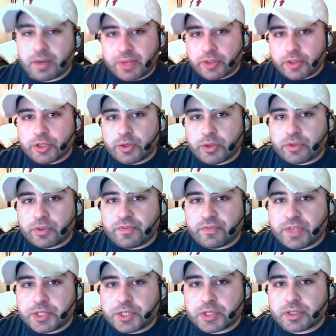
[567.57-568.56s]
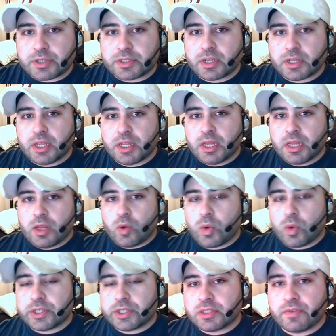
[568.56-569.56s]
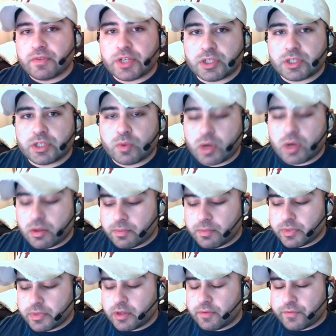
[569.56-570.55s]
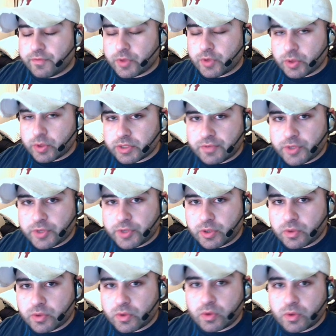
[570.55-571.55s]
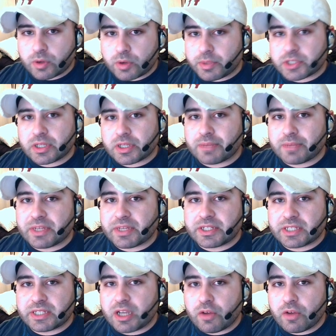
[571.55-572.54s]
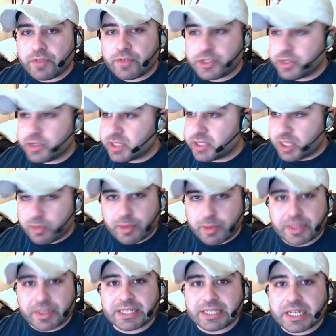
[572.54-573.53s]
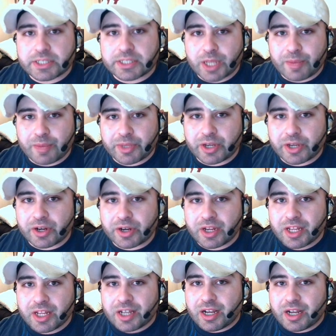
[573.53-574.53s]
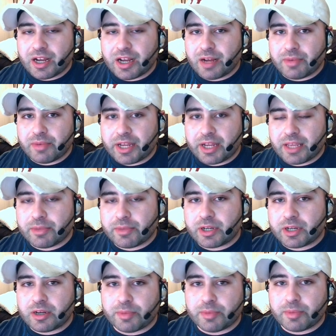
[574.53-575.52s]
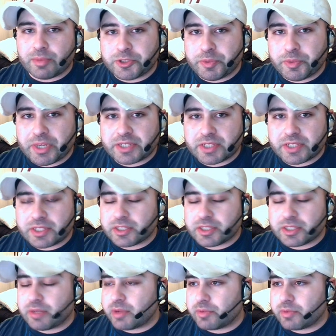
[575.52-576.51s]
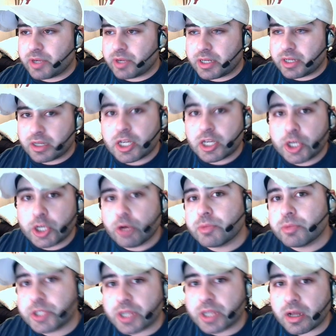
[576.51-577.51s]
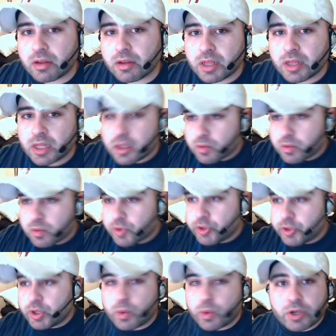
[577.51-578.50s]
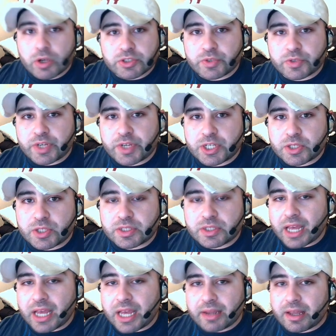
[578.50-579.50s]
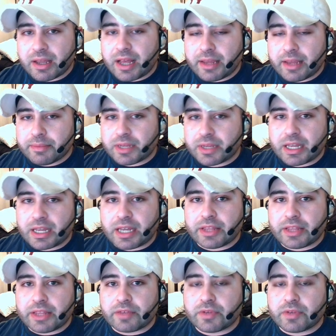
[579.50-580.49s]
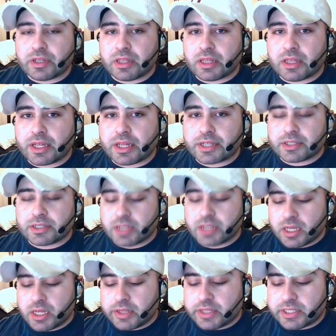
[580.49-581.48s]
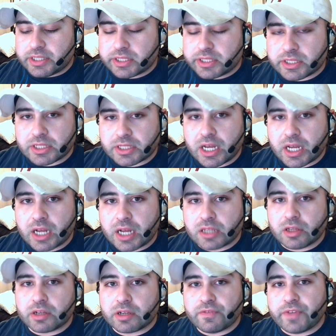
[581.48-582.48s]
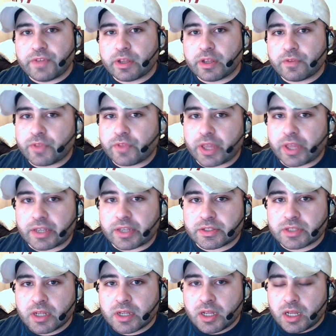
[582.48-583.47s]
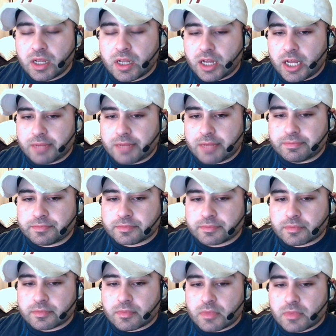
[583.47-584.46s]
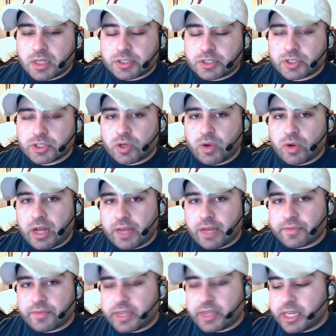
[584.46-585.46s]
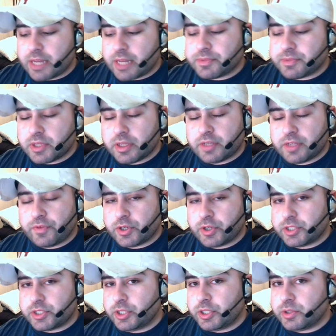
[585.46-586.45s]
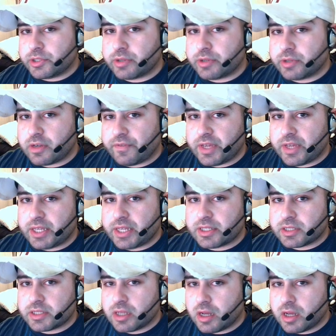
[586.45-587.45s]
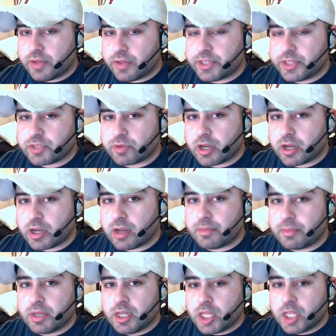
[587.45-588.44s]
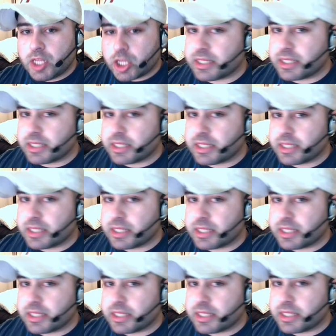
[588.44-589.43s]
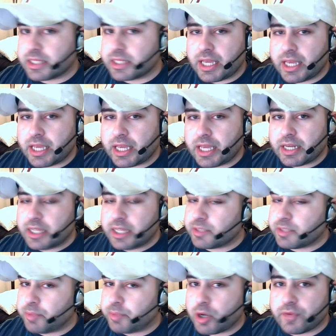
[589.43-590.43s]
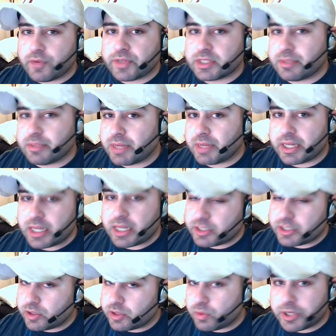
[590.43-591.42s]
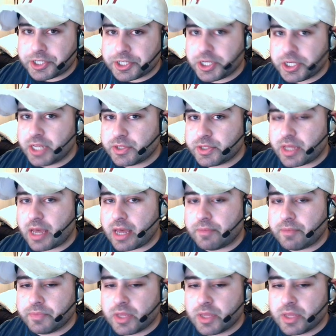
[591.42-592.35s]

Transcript: Now that you know the features, what's the vision? Well, for those of you who are much like myself, as you can tell by my desktop here, I am on an Ubuntu-based system. I'm running GNOME Shell with no alterations. I'm a guy that really likes the stock look and feel of things. So I've kept, as far as the user interface on this ROM, completely stock because, again, it's perfect in my eyes. I don't want to change that.